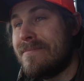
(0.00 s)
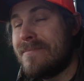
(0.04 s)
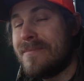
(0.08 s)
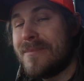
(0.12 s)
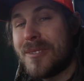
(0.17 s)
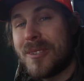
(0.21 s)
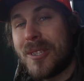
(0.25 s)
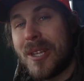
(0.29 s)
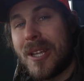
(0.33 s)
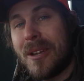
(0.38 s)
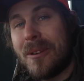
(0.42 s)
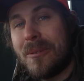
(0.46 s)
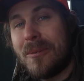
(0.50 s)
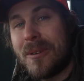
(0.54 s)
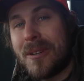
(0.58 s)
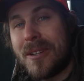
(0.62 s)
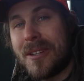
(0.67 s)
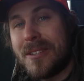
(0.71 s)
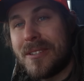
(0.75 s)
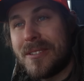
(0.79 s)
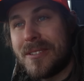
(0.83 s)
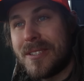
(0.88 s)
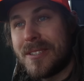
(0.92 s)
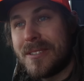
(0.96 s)
So yeah, we're
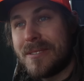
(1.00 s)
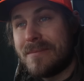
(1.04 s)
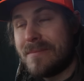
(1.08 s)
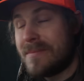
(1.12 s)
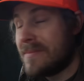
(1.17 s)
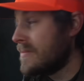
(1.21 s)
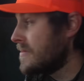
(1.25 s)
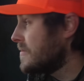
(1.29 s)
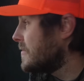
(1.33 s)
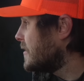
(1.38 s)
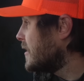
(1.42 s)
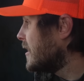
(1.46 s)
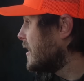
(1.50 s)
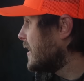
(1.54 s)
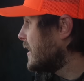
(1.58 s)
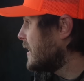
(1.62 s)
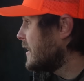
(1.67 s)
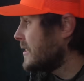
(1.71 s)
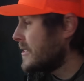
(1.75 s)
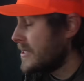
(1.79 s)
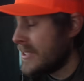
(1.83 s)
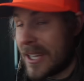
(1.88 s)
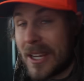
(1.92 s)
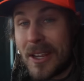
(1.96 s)
gonna just
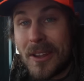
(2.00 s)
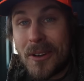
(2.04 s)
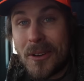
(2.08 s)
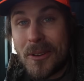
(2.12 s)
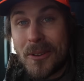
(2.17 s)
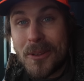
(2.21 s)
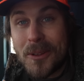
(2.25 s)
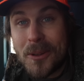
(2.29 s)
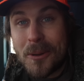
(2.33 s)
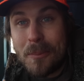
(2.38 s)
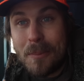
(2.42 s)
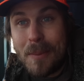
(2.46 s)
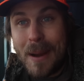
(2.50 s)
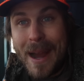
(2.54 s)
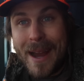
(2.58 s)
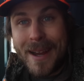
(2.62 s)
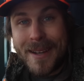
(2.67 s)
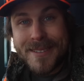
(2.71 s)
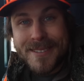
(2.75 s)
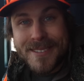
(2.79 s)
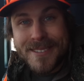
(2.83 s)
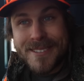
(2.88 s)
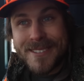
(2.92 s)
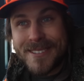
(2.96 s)
stay in our little
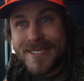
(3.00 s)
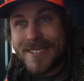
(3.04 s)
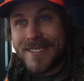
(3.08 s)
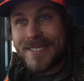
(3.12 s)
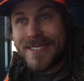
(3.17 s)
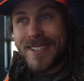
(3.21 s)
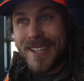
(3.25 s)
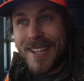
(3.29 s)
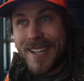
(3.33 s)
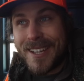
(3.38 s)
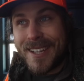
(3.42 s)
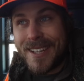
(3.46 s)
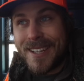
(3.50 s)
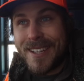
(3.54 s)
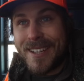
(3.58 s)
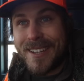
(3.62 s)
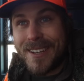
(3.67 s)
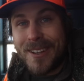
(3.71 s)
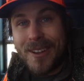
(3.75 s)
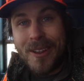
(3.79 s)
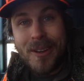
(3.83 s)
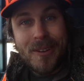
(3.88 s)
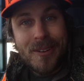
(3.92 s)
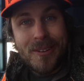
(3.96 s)
box
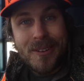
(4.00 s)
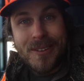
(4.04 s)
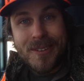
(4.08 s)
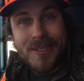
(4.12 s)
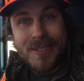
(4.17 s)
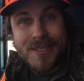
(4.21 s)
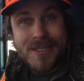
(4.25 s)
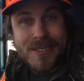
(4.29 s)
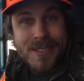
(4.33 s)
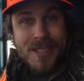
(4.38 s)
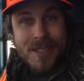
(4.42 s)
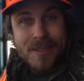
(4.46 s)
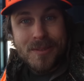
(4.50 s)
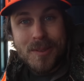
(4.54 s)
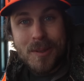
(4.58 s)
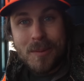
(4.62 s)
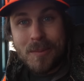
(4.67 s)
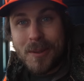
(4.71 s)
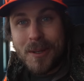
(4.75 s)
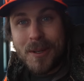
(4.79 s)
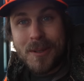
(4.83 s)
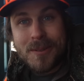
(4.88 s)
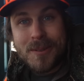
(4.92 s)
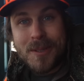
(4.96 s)
and see if
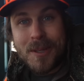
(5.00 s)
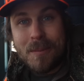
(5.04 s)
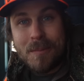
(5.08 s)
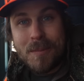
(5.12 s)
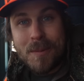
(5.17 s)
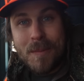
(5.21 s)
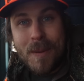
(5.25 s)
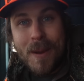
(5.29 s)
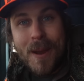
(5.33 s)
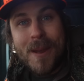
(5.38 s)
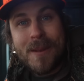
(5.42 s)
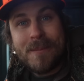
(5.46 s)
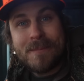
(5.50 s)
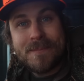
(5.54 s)
something else comes by.